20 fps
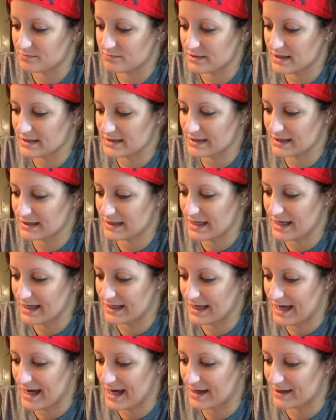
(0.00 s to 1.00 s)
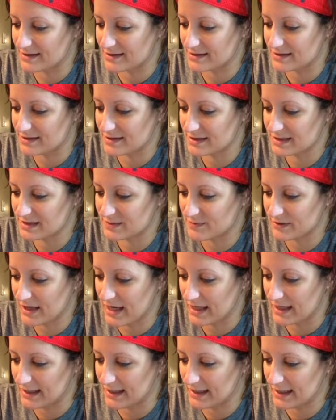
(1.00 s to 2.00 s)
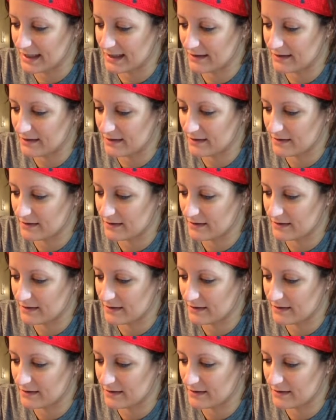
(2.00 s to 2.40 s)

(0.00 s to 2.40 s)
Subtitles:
designate as spaghetti night.